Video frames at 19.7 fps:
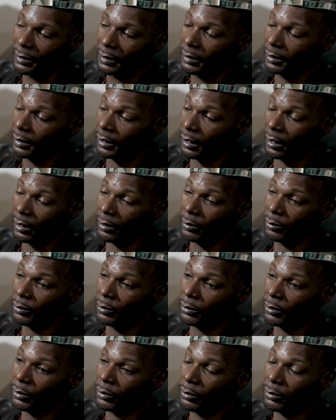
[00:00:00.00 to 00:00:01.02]
I don't
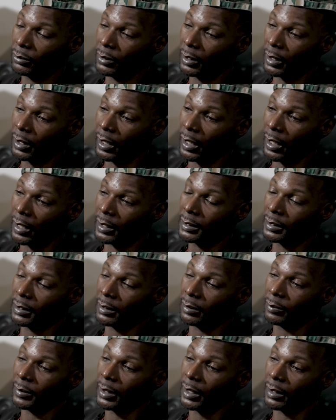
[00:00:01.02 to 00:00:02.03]
know. You gotta ask
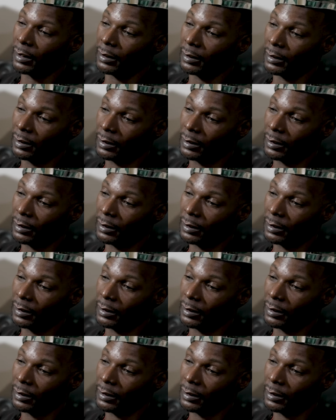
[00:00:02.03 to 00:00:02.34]
him that.